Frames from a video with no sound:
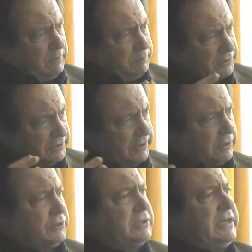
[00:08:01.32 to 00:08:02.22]
if you put it in a
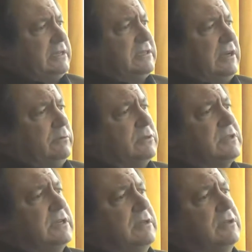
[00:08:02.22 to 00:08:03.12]
context, I would
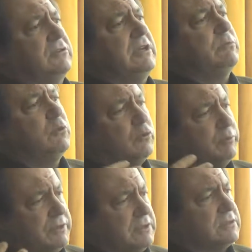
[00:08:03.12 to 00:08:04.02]
say the green
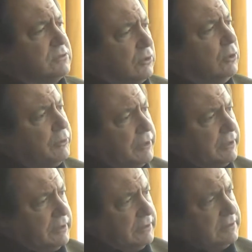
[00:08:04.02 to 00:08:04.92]
movement is
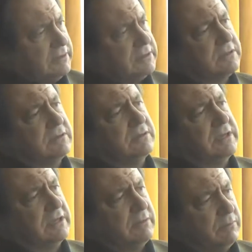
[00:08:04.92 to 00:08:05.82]
growing and is
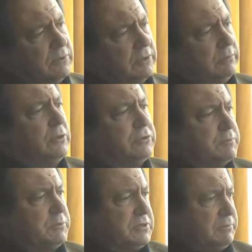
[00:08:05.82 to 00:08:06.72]
taking more and more
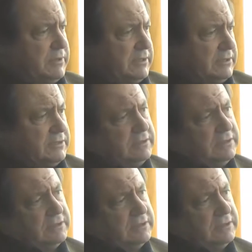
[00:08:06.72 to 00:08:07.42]
responsibility.